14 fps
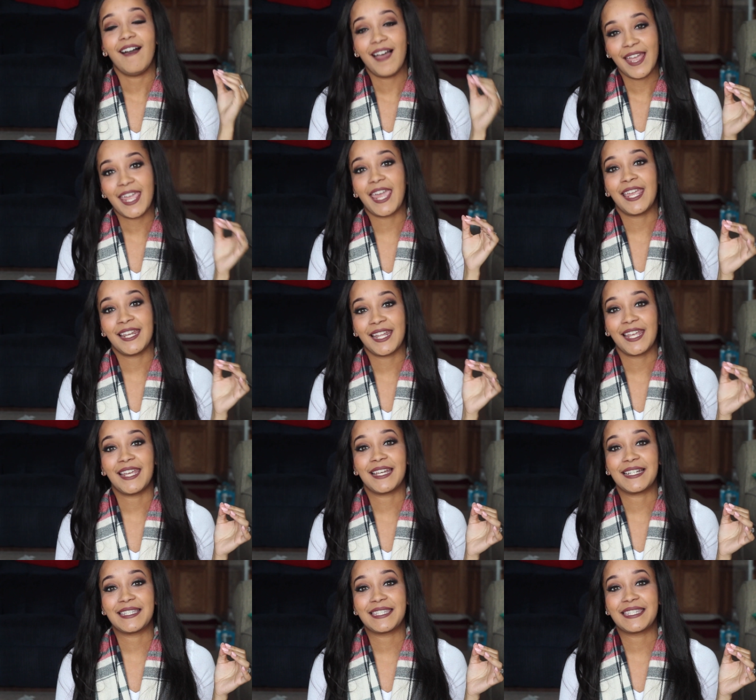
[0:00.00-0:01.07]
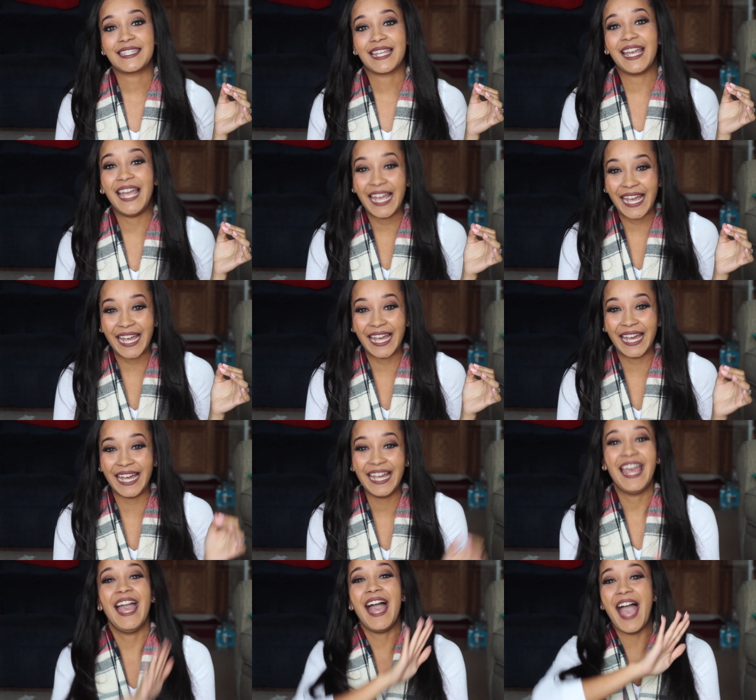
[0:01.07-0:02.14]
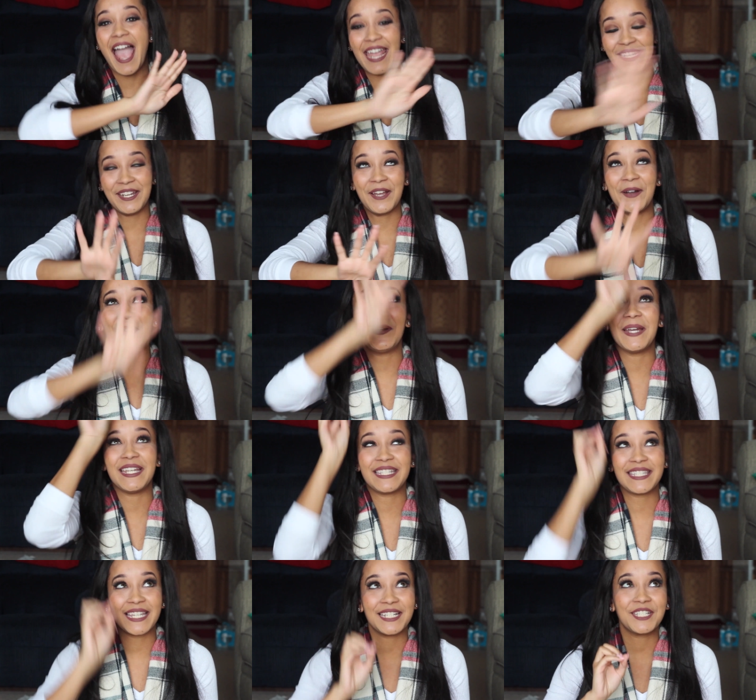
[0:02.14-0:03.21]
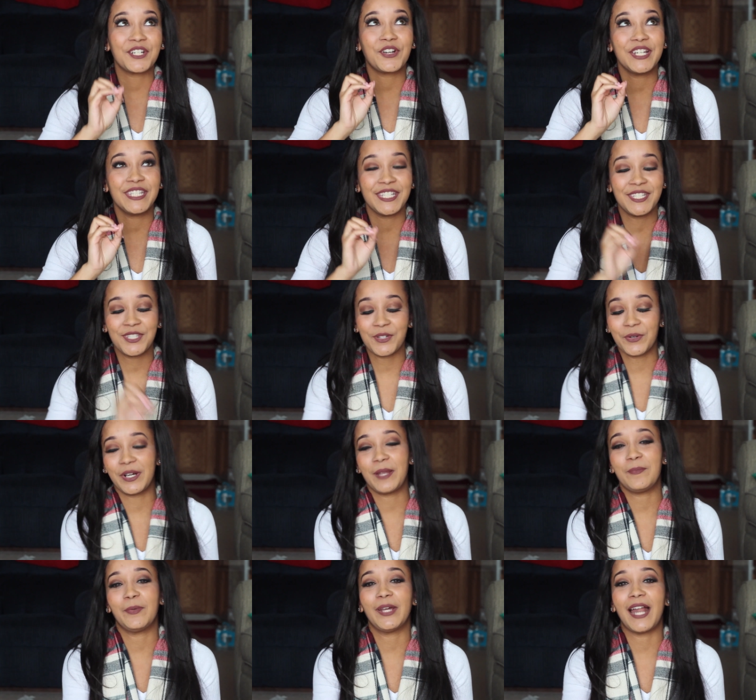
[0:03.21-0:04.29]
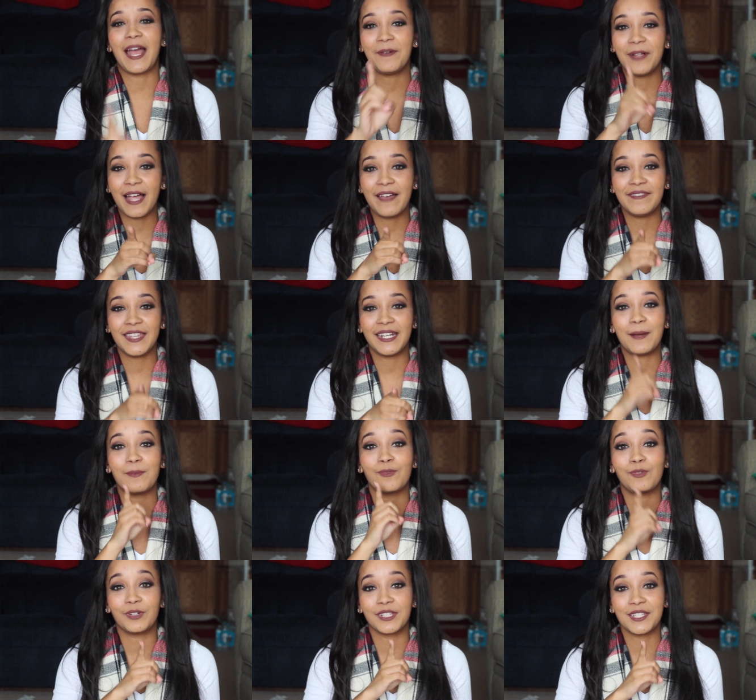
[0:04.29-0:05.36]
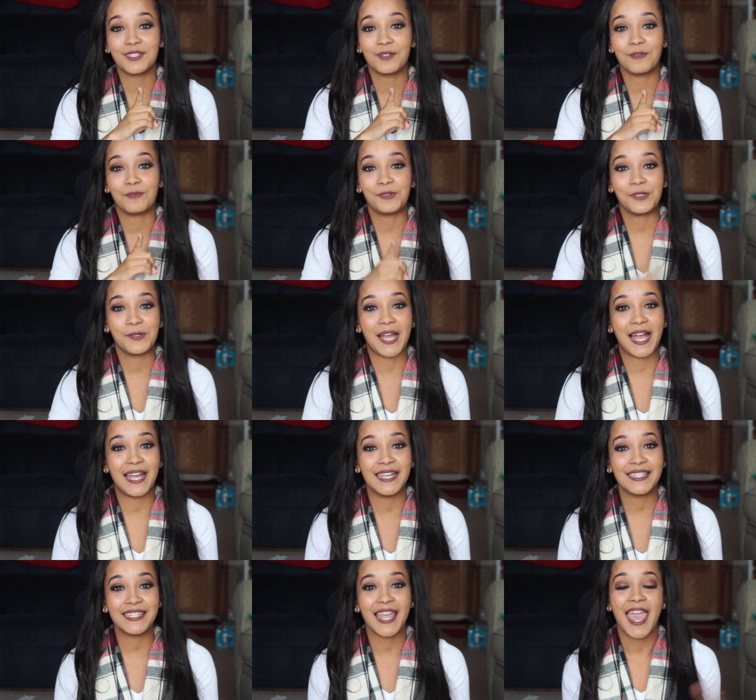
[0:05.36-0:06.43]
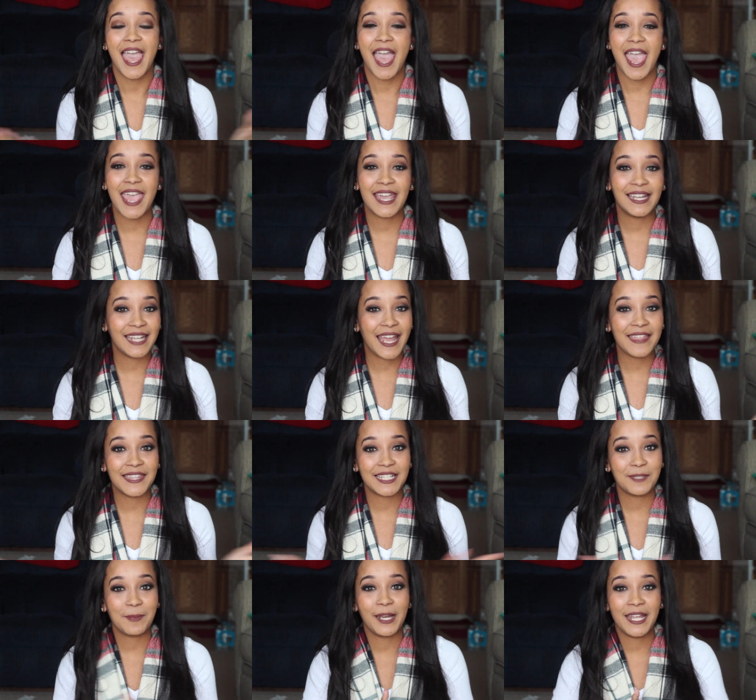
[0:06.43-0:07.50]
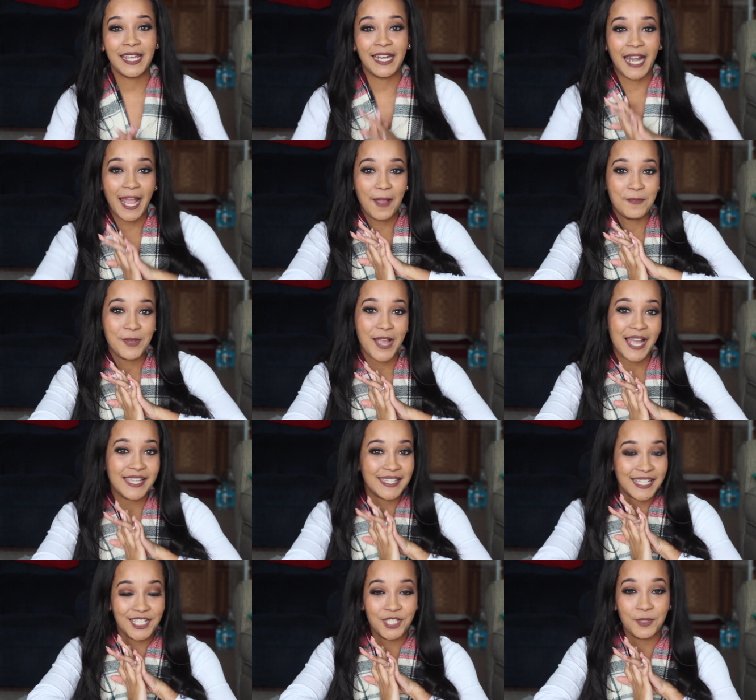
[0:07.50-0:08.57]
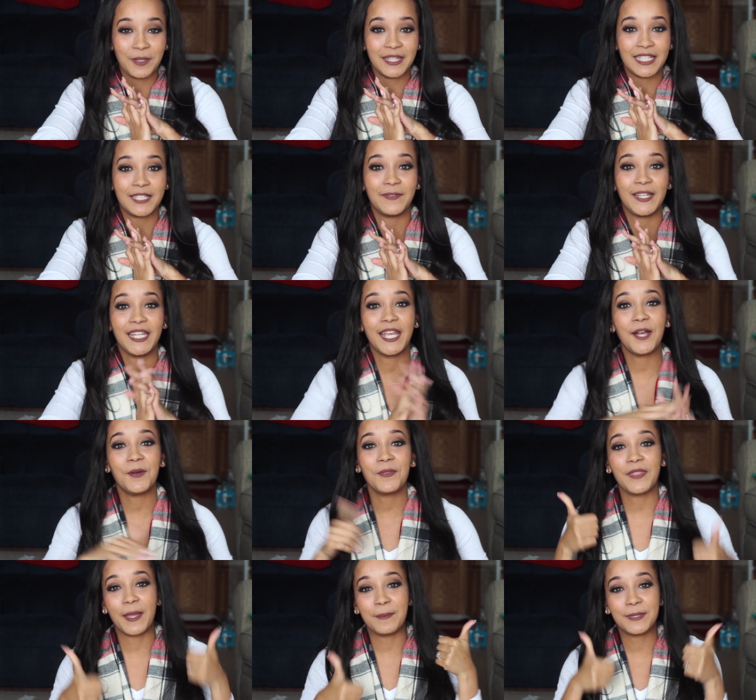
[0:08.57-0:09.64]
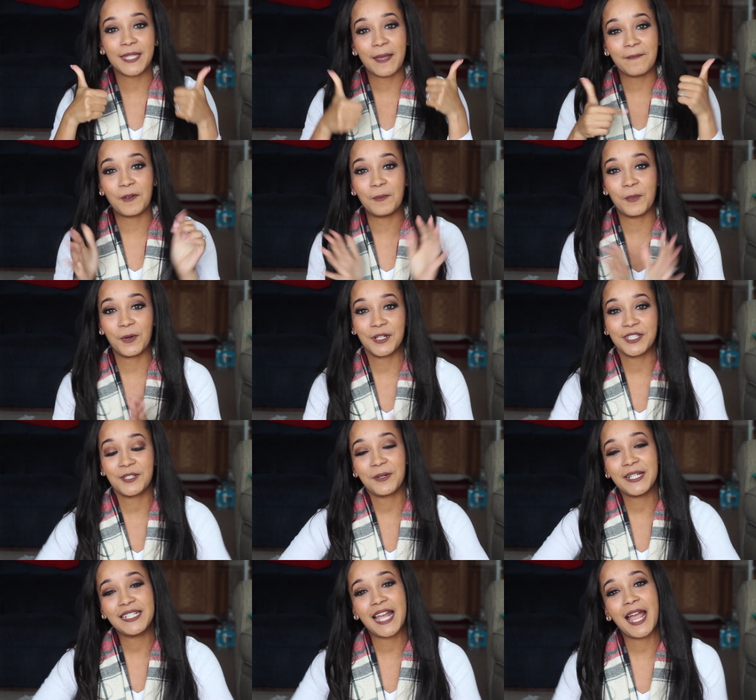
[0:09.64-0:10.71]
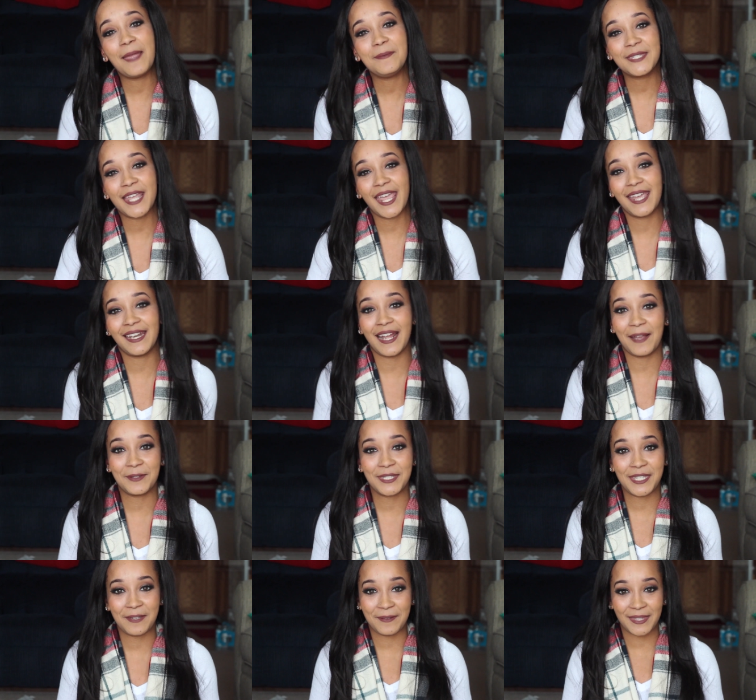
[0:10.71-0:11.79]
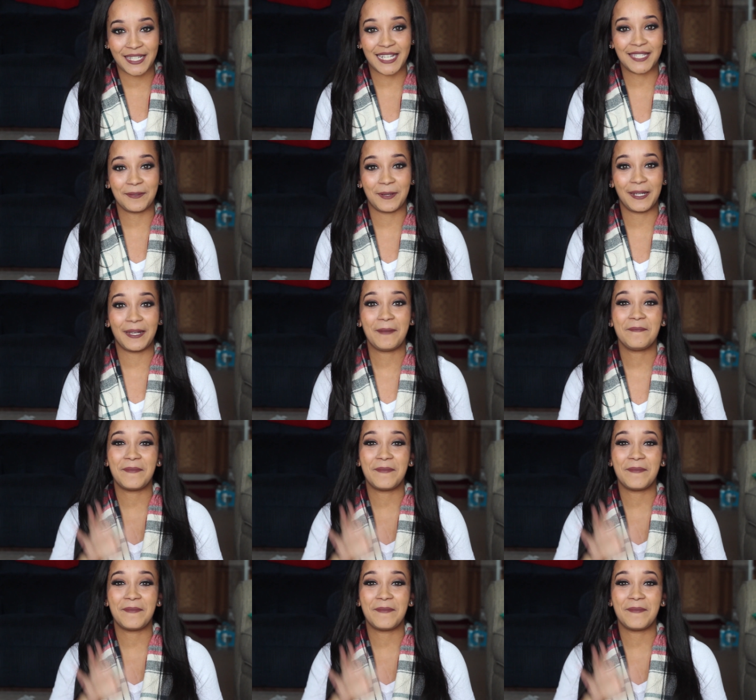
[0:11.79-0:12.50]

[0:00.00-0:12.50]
I Ate Ants. I know it's such a crazy story, but I will have that up really soon for you guys. And yeah, that's about it. I hope you guys enjoyed this video. Thumbs up for more story times, and I will see you in the next one.